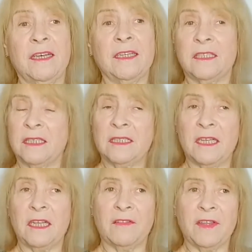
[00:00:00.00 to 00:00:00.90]
It's the
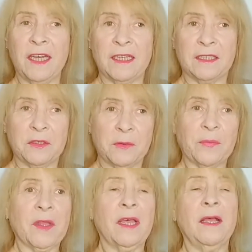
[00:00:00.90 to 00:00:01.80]
city of lights.
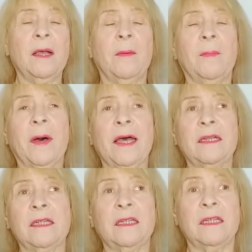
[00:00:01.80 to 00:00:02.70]
But
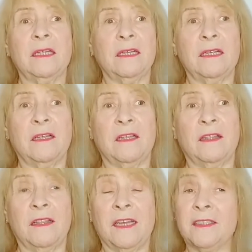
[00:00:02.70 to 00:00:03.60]

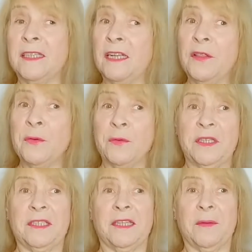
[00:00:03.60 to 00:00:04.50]
there's another
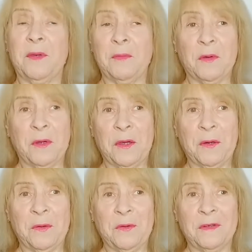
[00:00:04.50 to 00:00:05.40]
reason that people
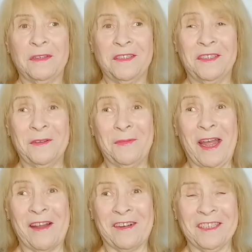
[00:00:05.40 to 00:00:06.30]
go to
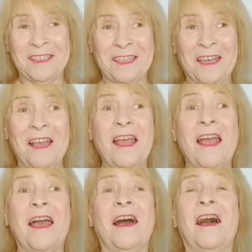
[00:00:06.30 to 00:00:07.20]
Paris,
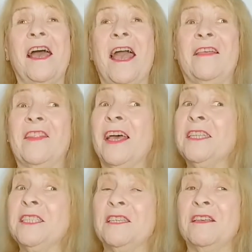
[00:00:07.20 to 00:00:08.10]
and
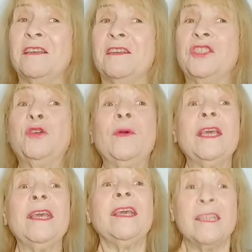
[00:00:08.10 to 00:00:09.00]
that's to
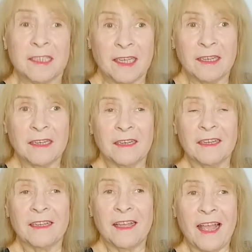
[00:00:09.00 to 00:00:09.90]
eat.
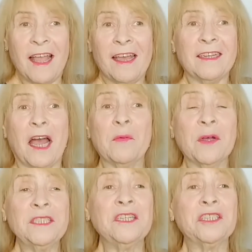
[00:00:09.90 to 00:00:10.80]
And I
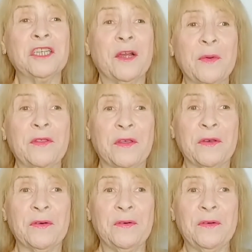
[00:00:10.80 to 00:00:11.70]
wanted to share with
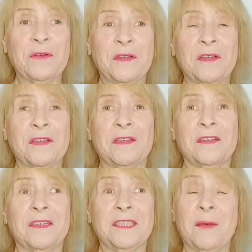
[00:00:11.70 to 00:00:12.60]
you
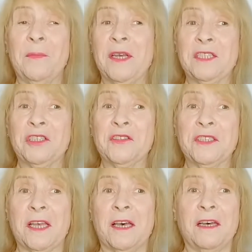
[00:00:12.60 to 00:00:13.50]
some
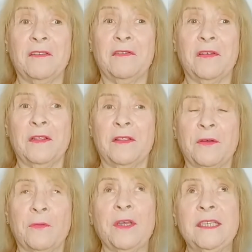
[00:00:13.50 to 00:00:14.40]
pictures of
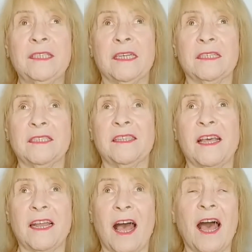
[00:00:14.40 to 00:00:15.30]
the reasons
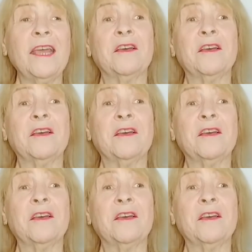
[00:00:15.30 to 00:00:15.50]
that I